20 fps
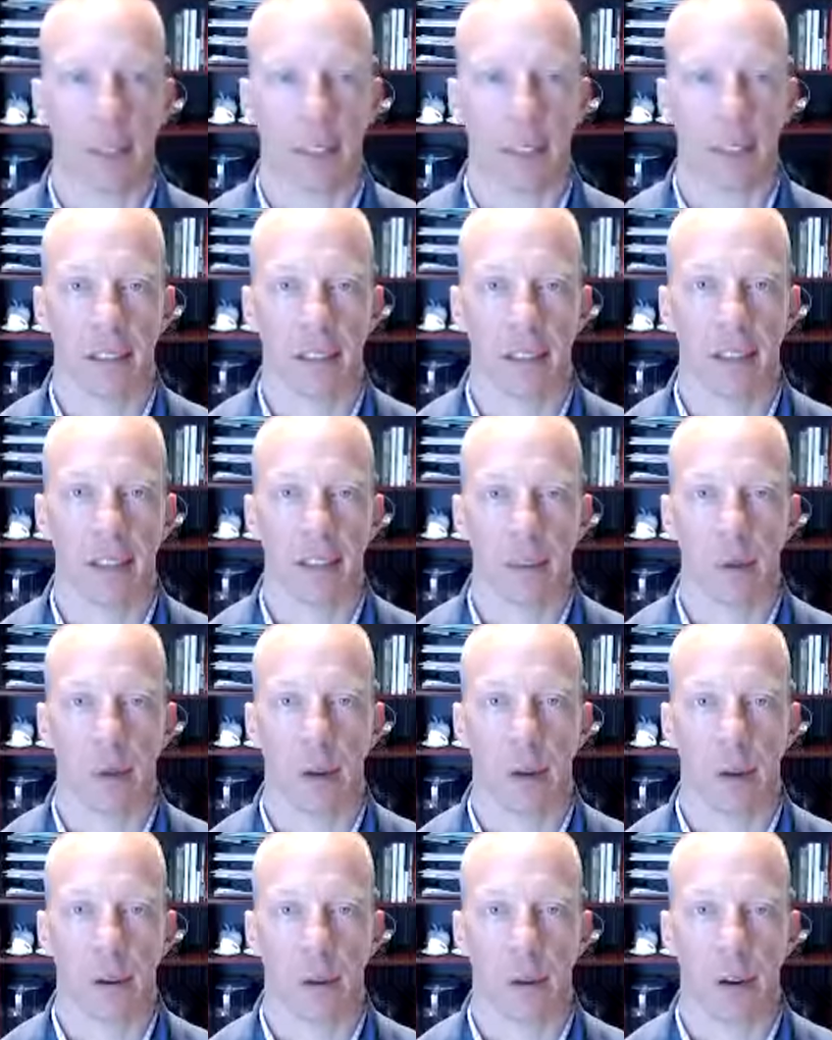my
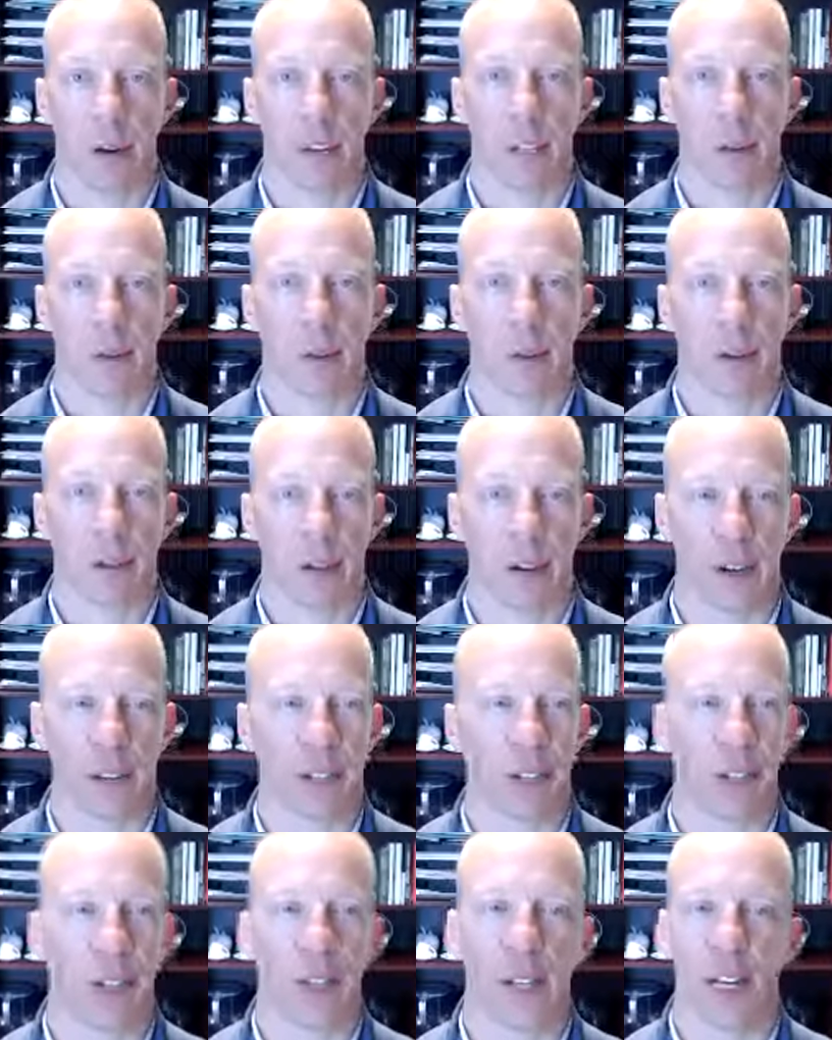quick Fridays with
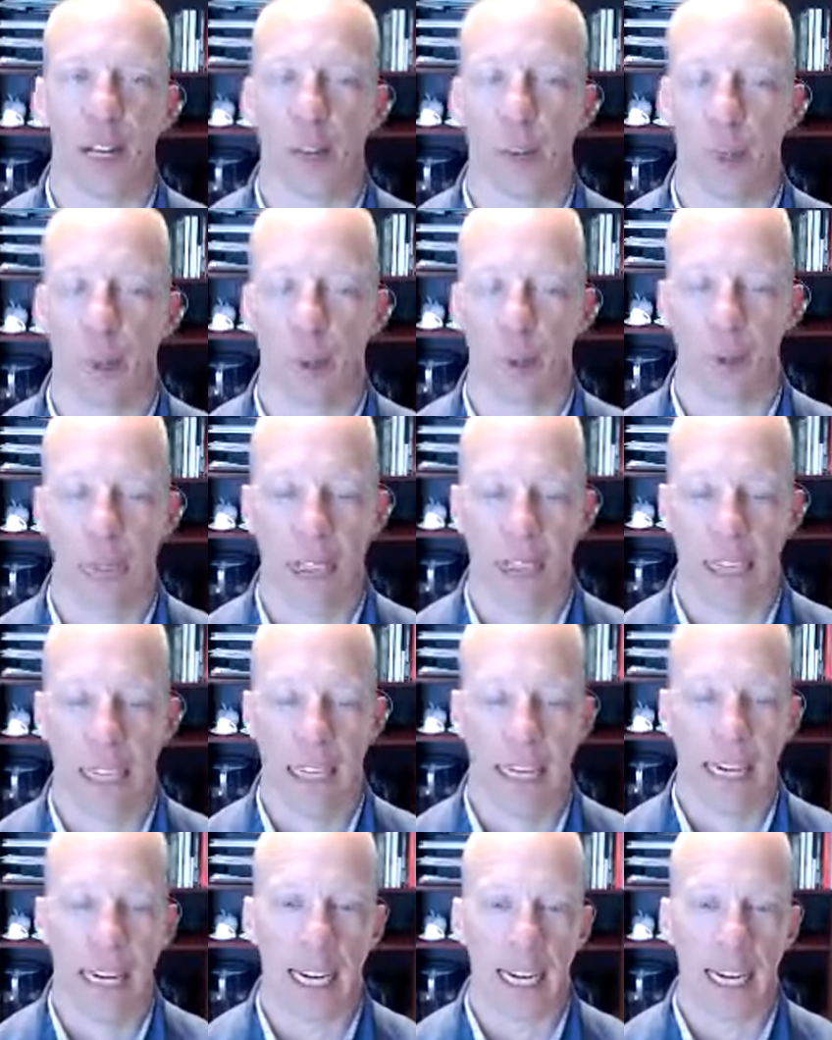Foster in the airport.